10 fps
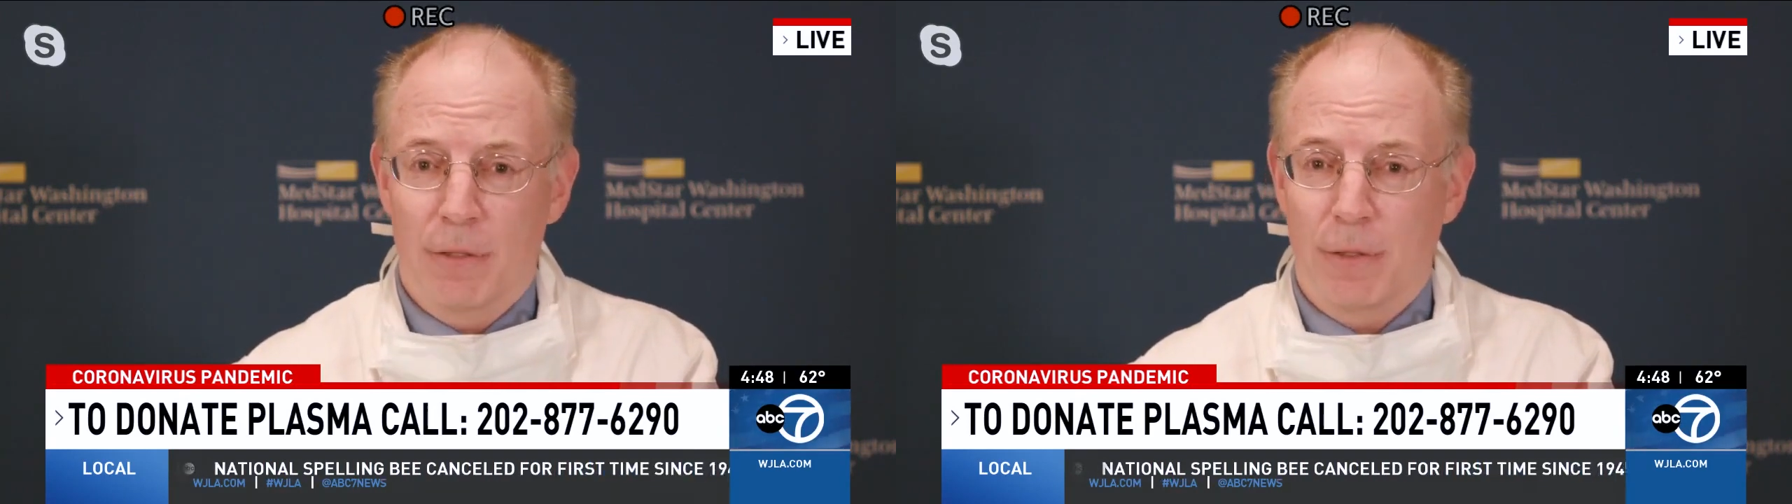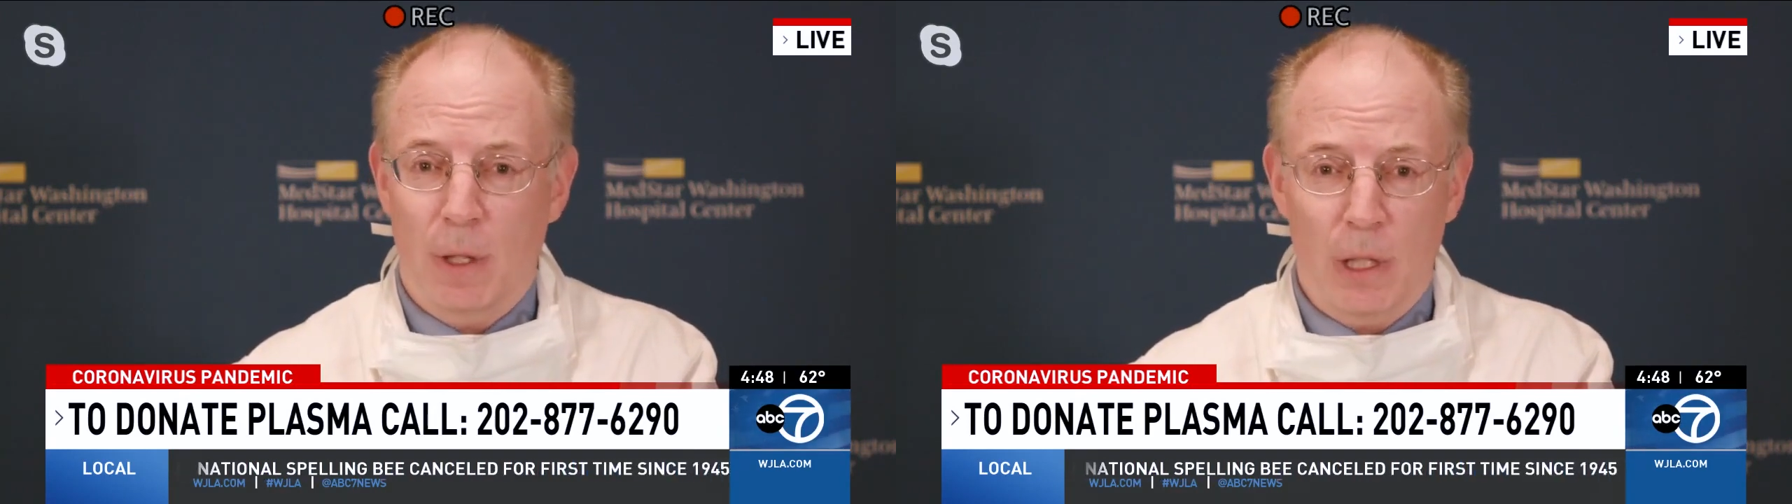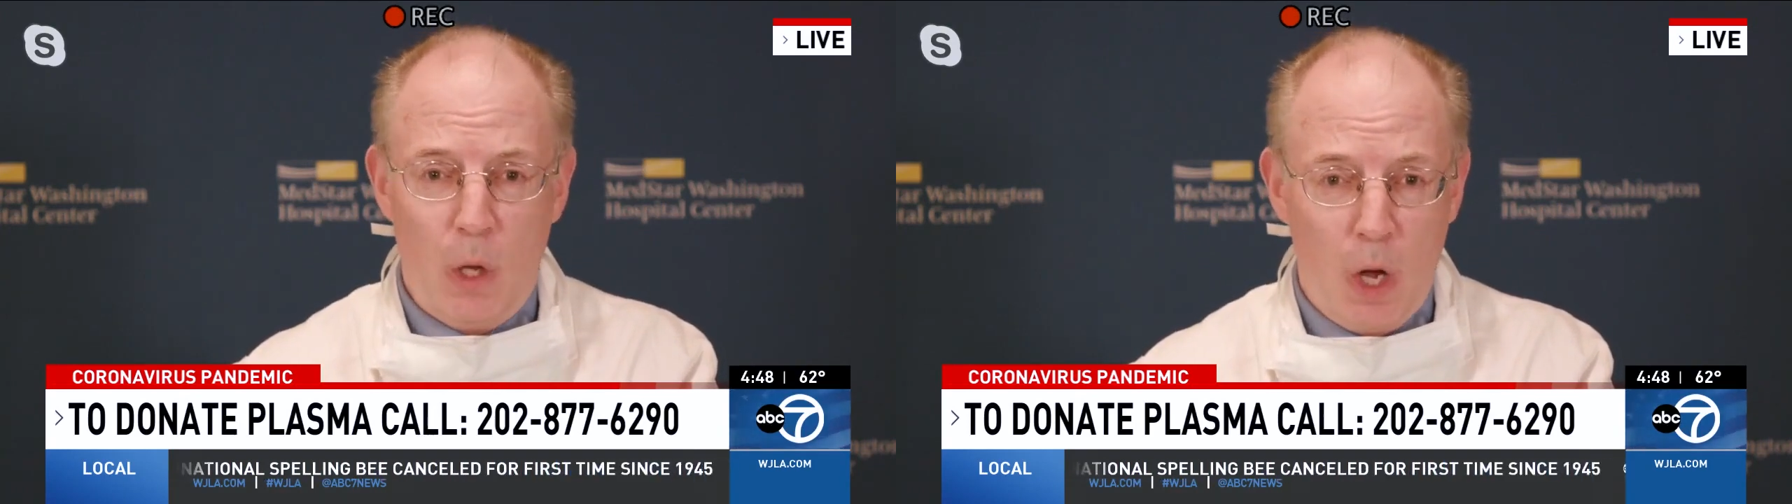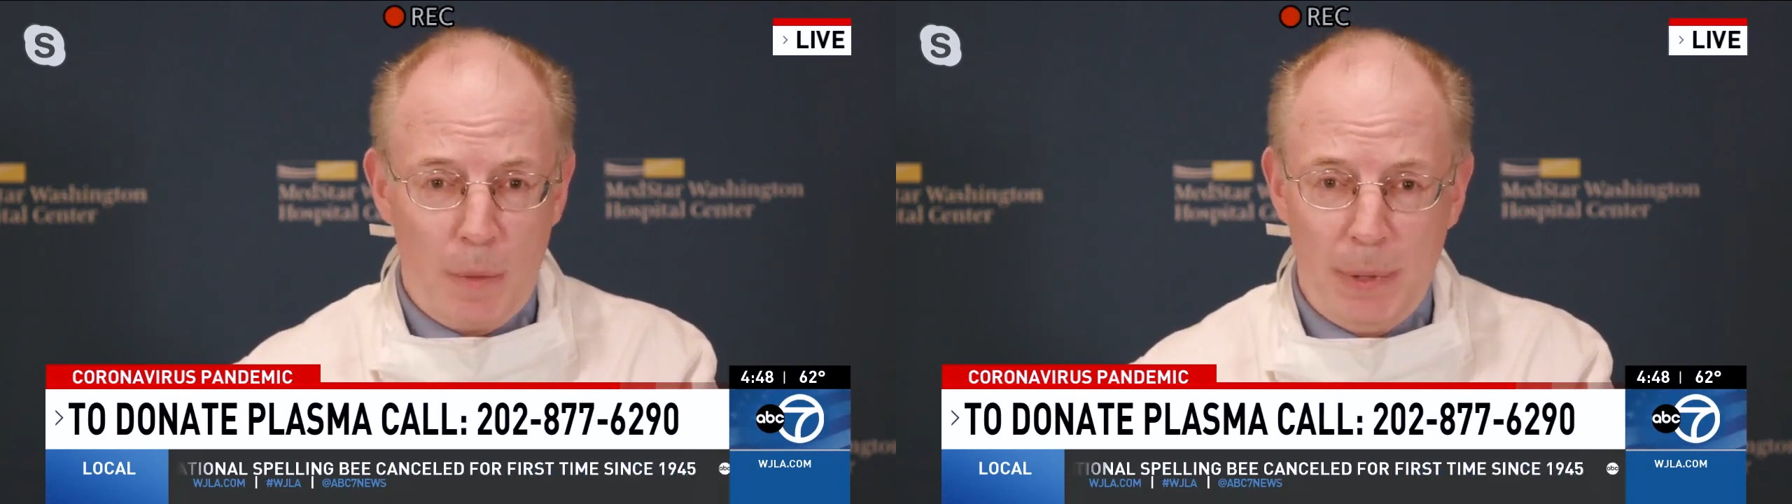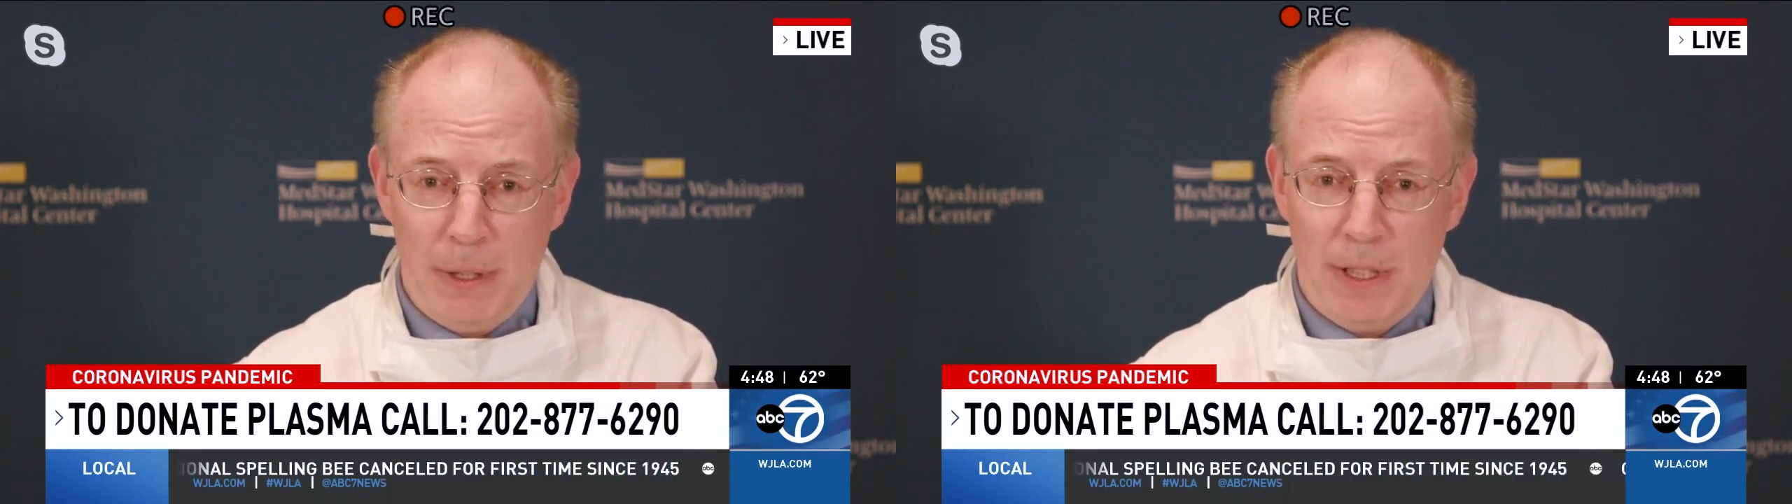for a long
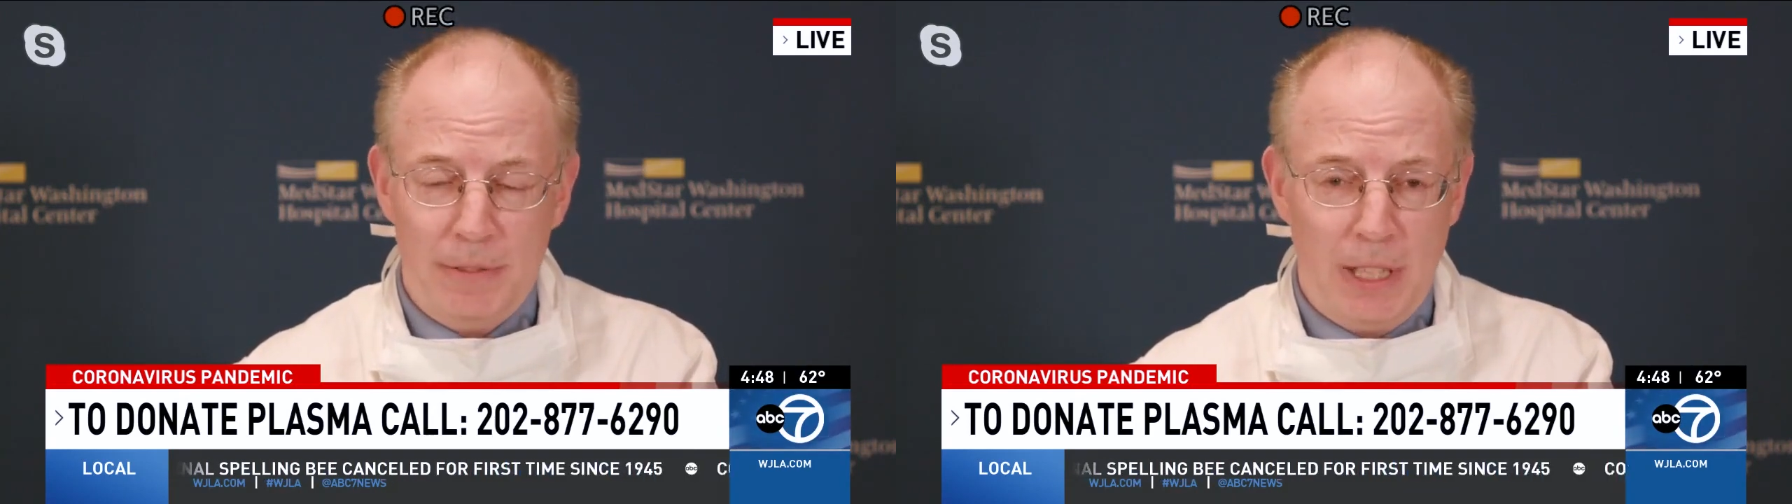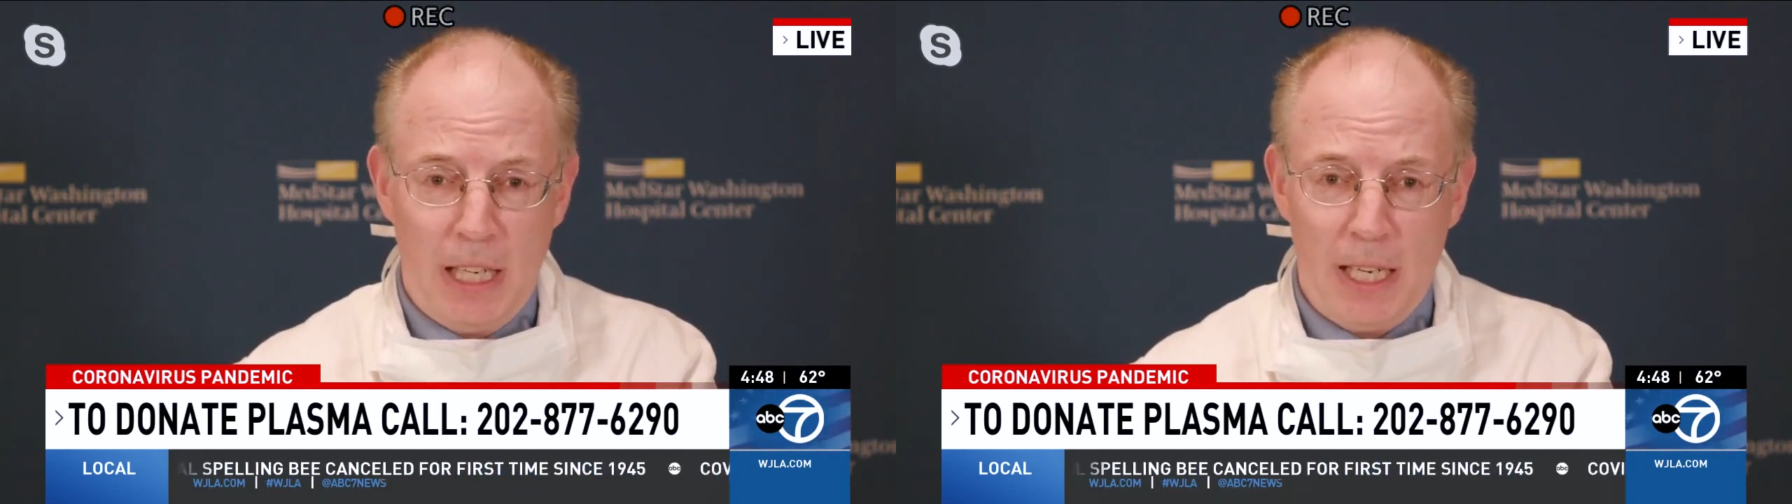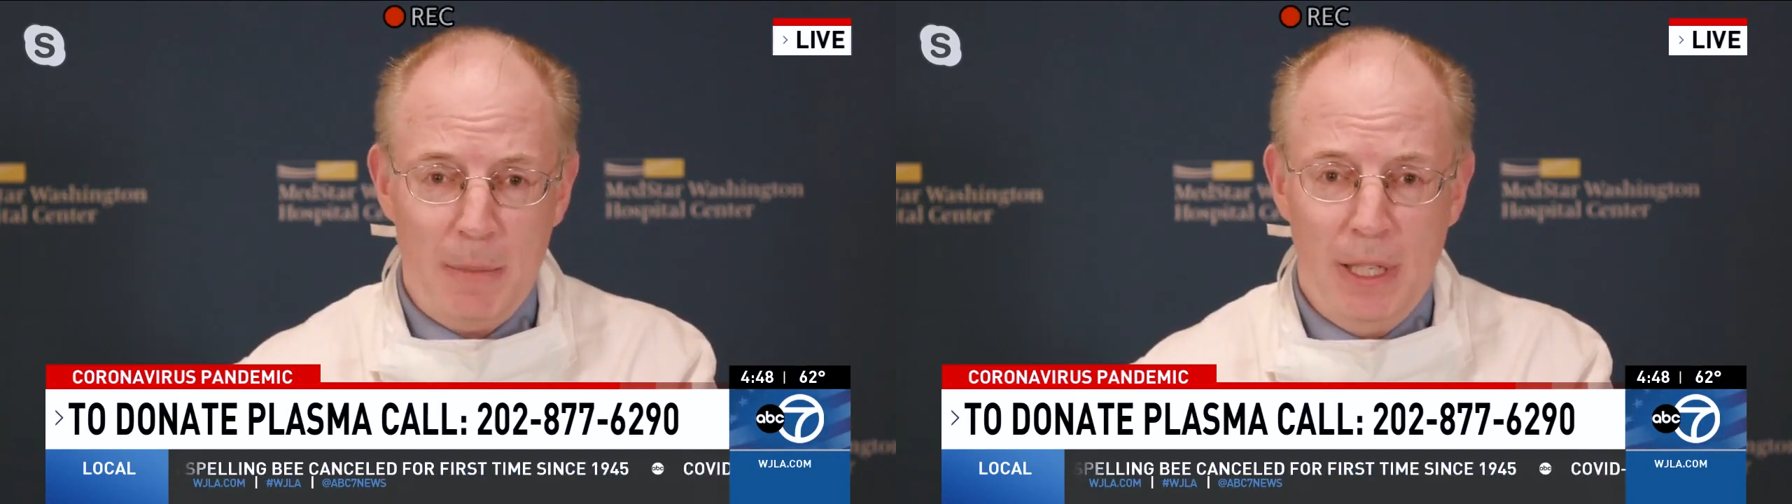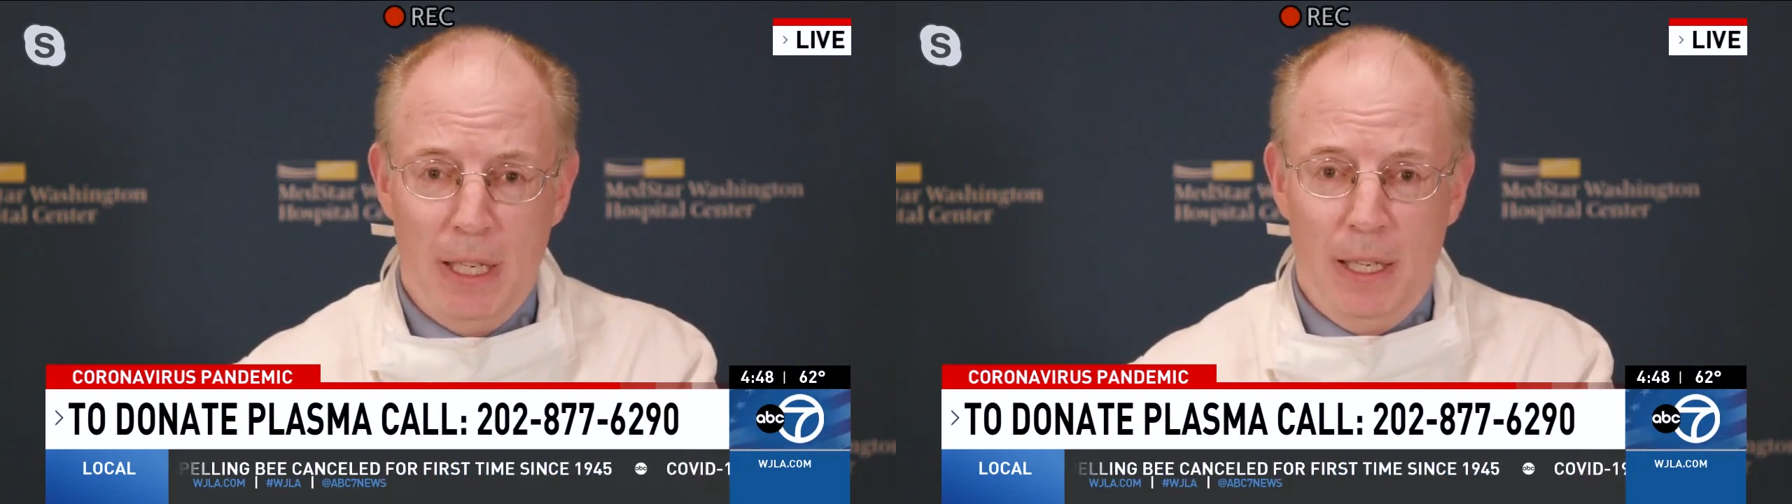period of time